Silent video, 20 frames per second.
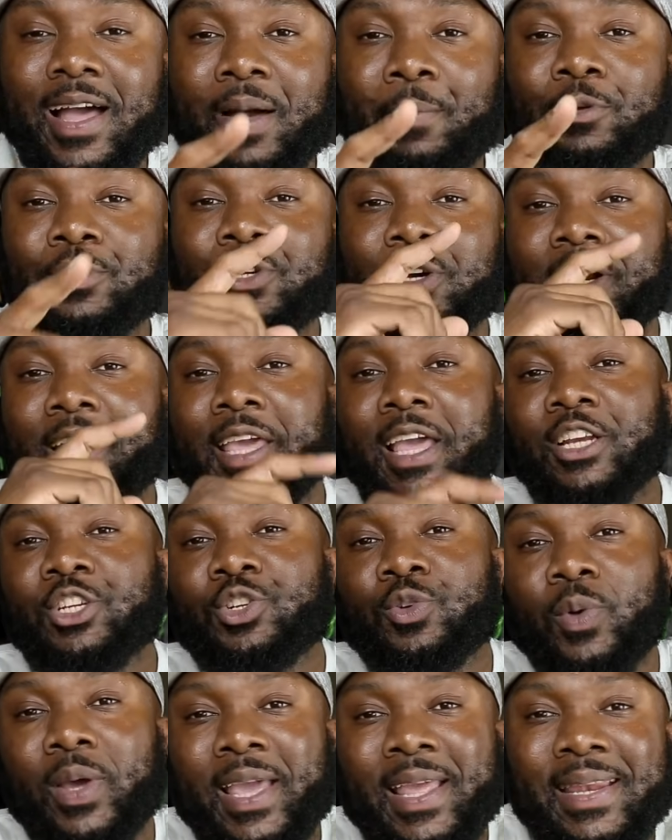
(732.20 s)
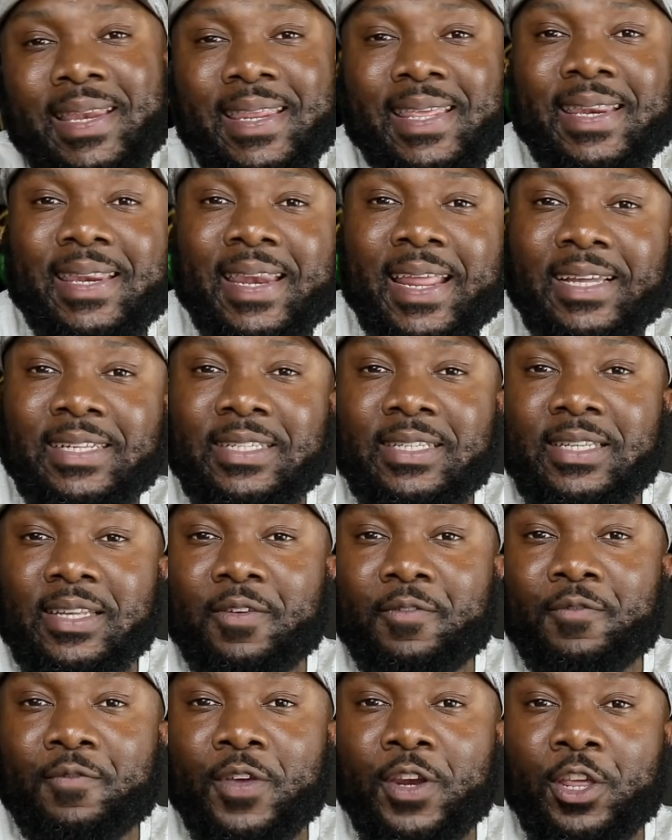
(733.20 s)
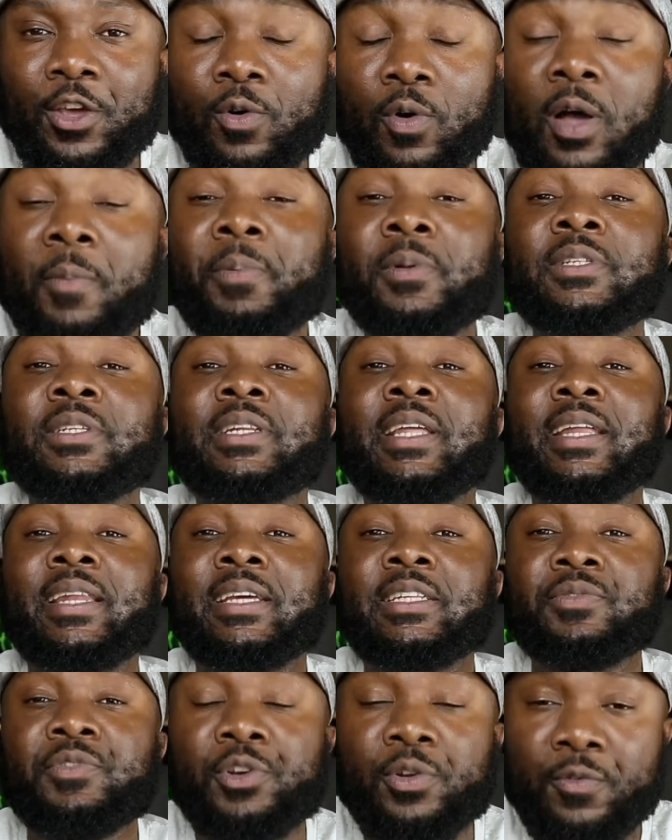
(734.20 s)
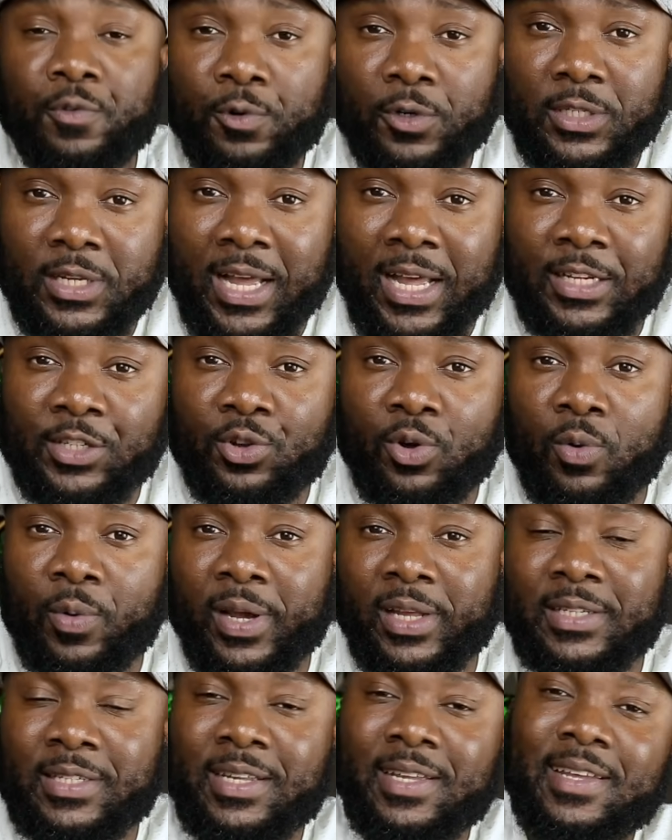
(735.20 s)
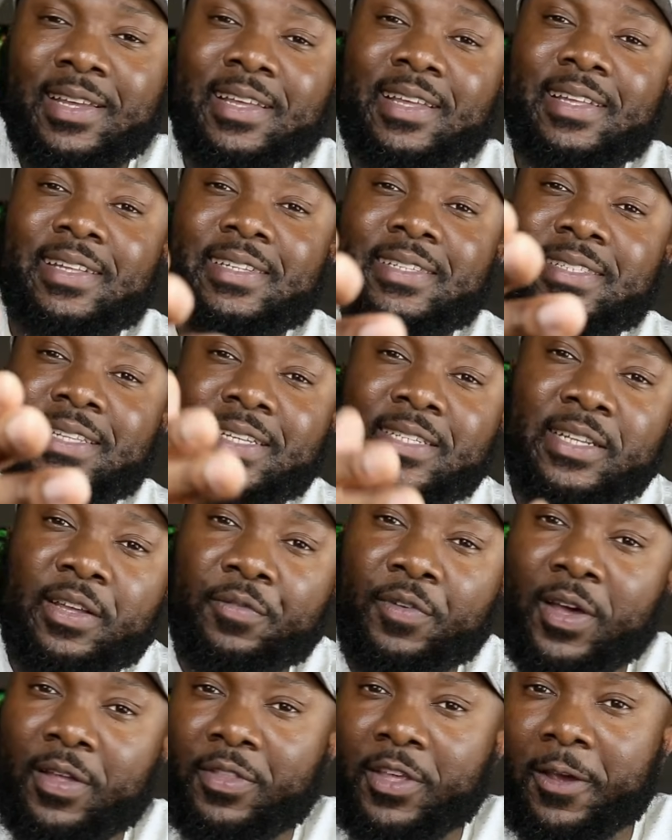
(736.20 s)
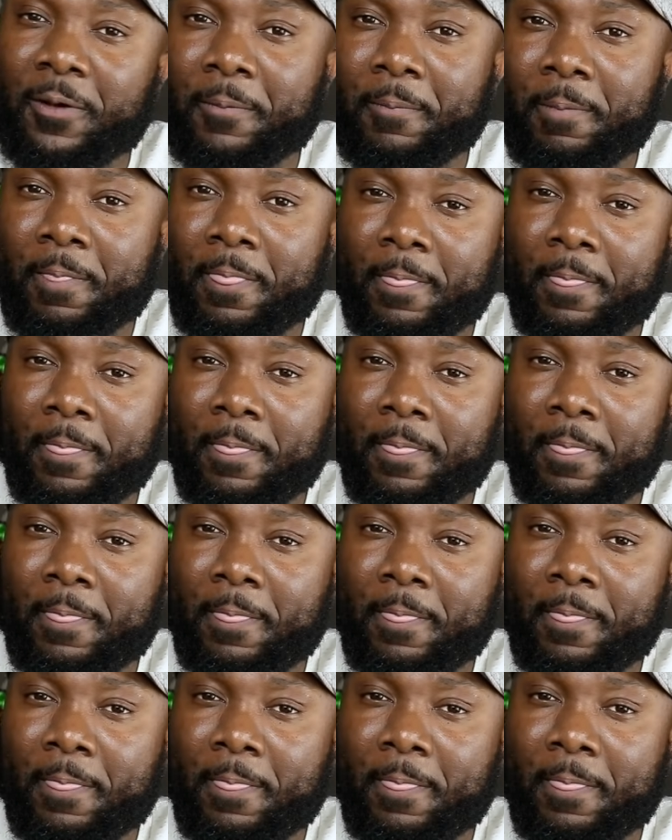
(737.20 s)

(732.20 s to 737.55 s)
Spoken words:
I'm also going to catch you in the next video. Up until that next video, of course, as always, stay safe out there.